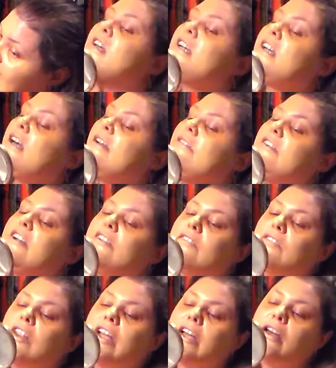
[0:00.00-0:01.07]
I got rid
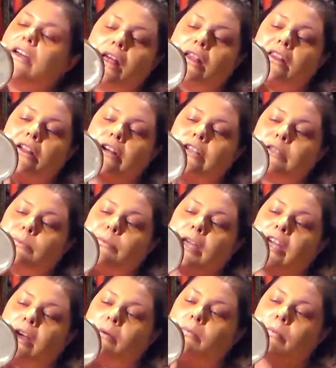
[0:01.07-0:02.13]
of like a large
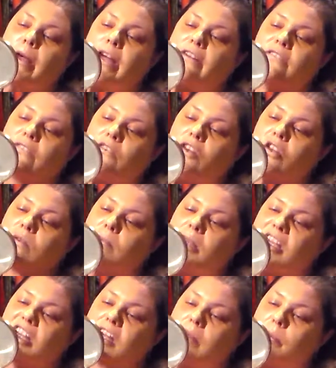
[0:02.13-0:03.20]
makeup bag full of
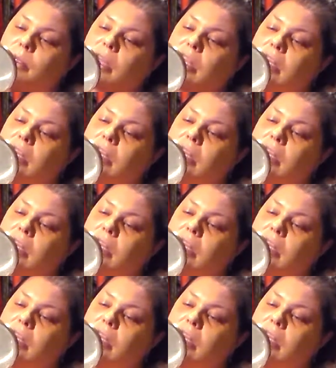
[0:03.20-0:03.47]
makeup.